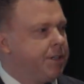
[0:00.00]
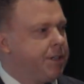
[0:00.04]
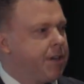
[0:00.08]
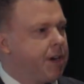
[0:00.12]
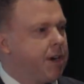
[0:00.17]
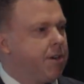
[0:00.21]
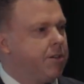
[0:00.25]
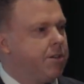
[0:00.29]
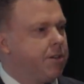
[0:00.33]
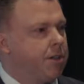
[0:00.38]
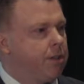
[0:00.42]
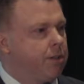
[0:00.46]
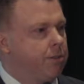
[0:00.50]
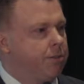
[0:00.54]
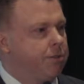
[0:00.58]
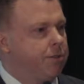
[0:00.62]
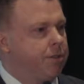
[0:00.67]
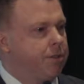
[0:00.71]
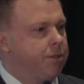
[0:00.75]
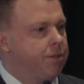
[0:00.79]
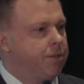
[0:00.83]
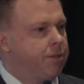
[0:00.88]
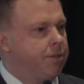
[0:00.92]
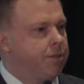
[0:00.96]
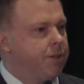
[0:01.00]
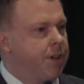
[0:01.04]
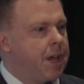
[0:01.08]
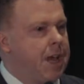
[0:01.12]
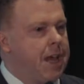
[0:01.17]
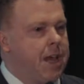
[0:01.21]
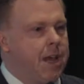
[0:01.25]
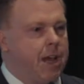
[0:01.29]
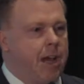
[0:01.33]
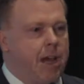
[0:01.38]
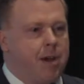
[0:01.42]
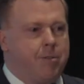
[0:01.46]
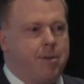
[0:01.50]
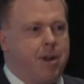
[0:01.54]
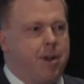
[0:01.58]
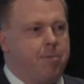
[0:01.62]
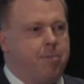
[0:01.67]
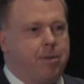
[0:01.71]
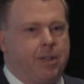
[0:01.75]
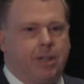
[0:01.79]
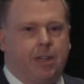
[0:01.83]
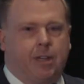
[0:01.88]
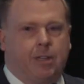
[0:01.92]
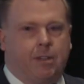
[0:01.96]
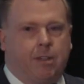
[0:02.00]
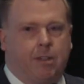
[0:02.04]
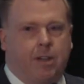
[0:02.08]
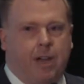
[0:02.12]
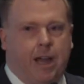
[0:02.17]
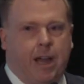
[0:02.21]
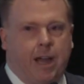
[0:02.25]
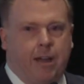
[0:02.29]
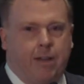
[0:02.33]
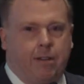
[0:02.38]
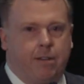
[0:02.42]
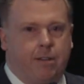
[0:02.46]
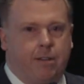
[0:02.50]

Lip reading: and our solutions. I'm not a political guy.